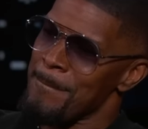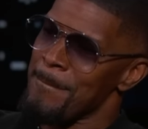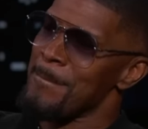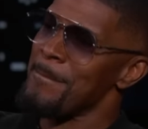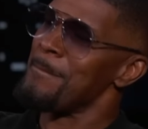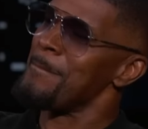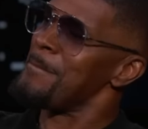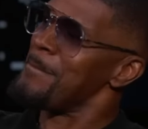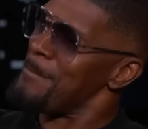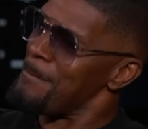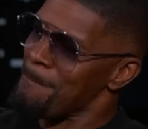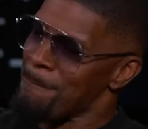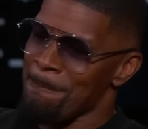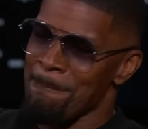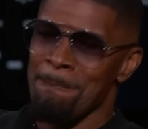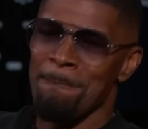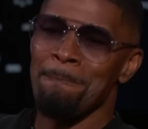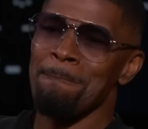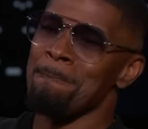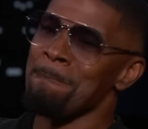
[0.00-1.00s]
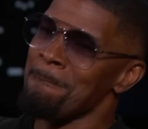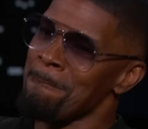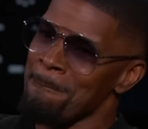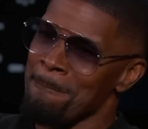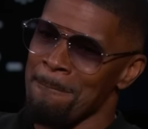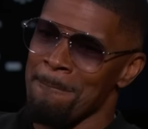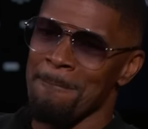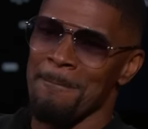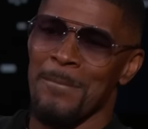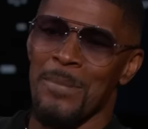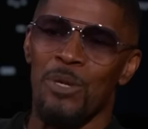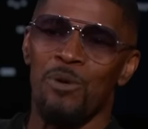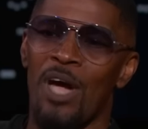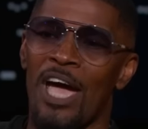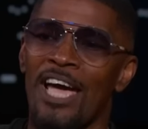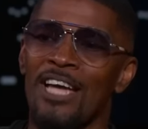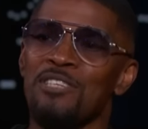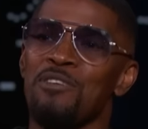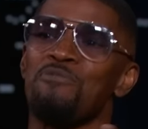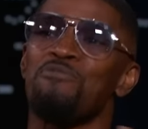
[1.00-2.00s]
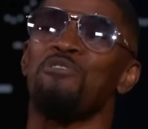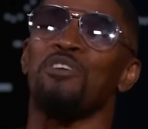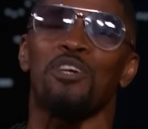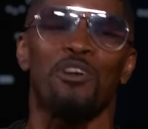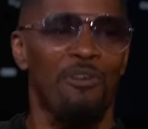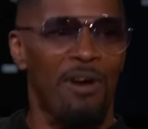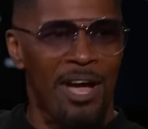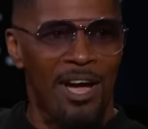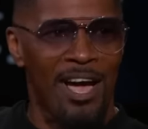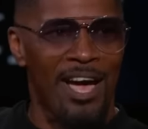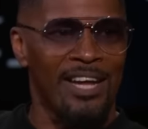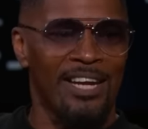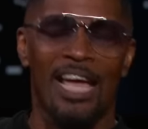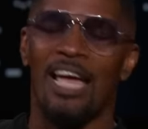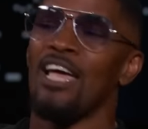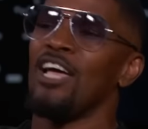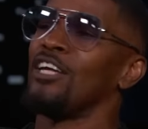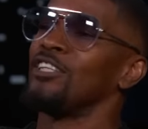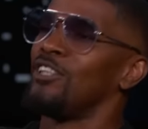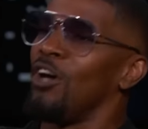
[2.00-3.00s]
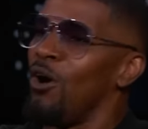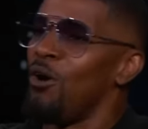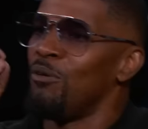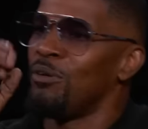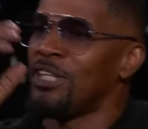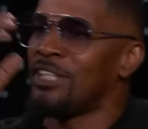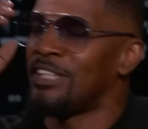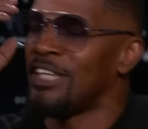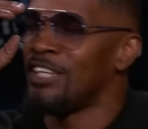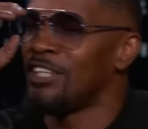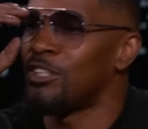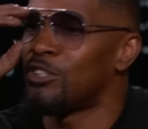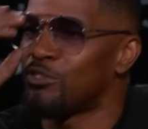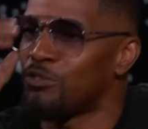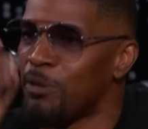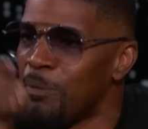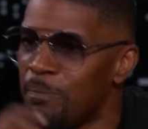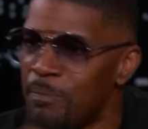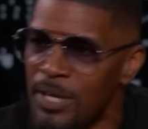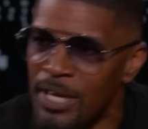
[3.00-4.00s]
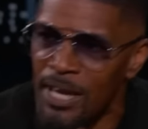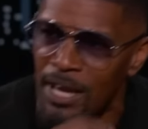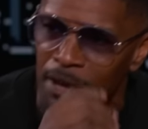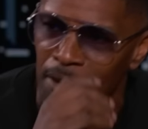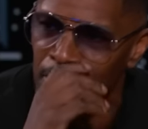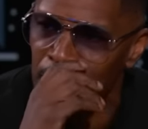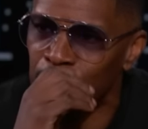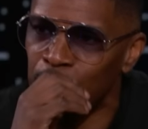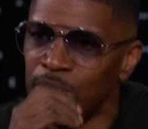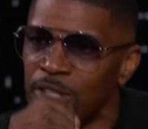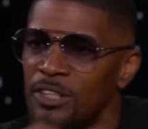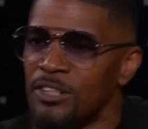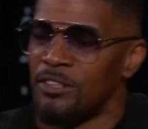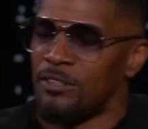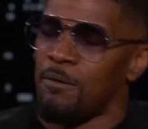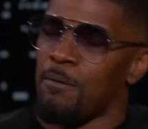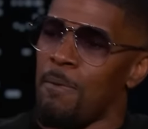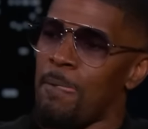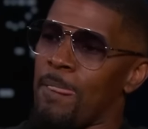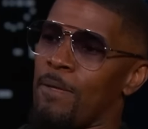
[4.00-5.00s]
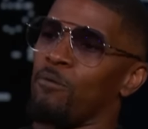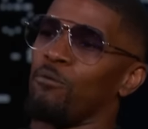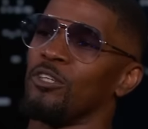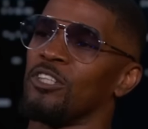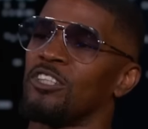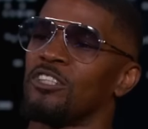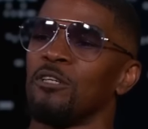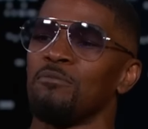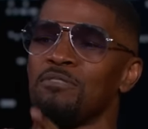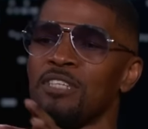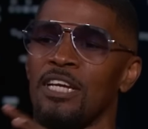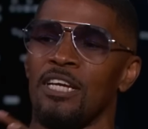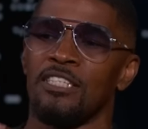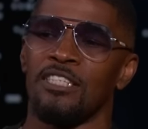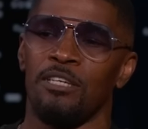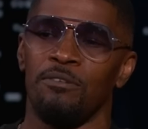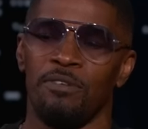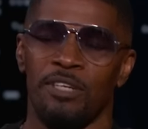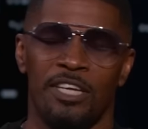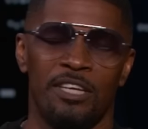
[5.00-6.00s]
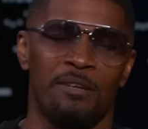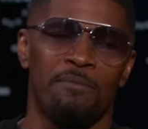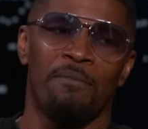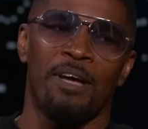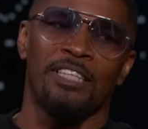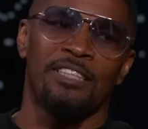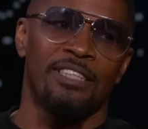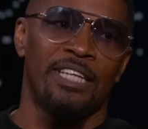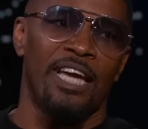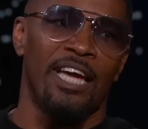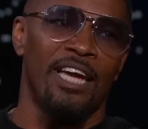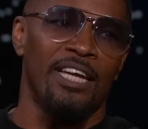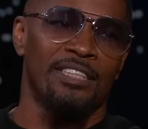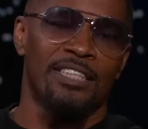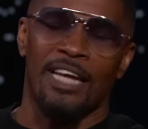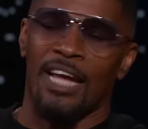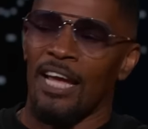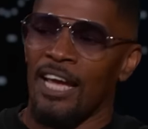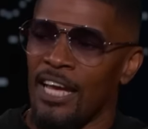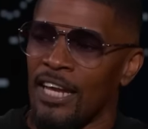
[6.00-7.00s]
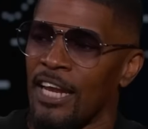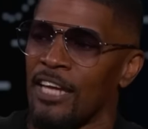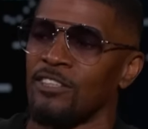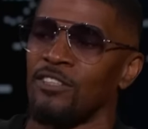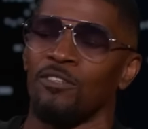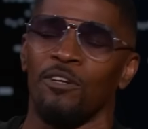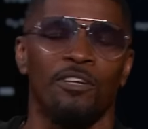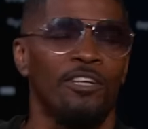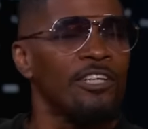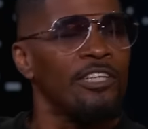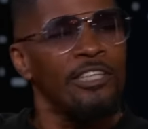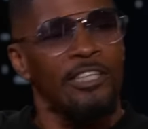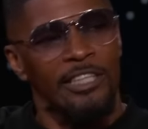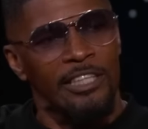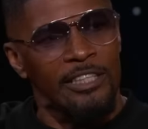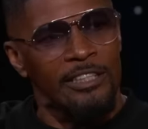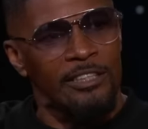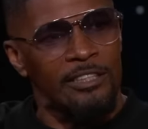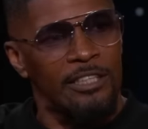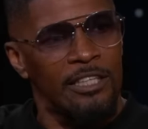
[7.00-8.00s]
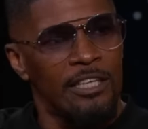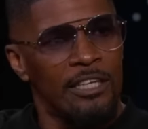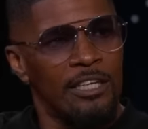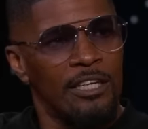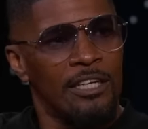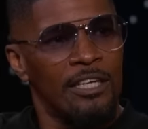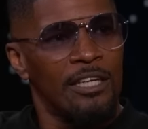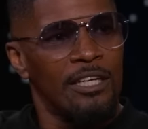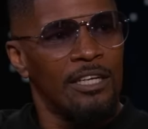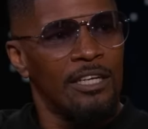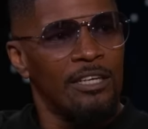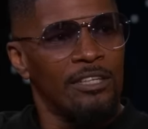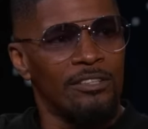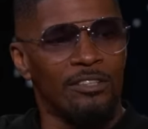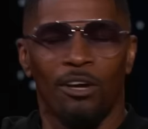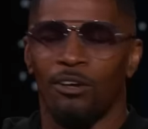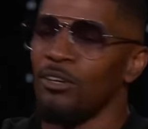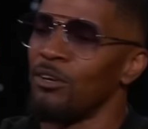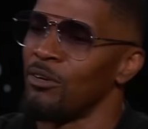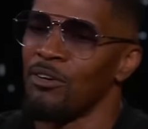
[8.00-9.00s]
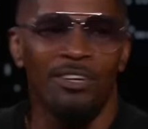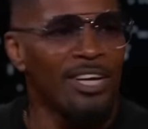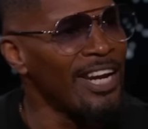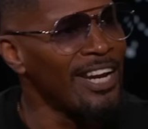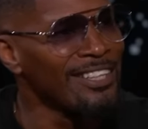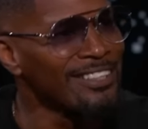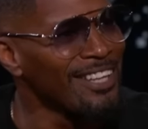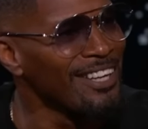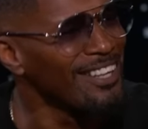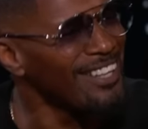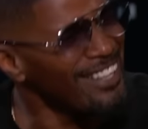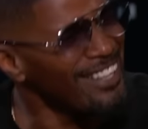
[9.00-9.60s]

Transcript: Ooh. Mmm. You had to figure out how to. The only thing that tripped me out was was sometimes they would get in my stash. Like I had like certain cookies. Stash. Oh, okay. No, no, no, not like that.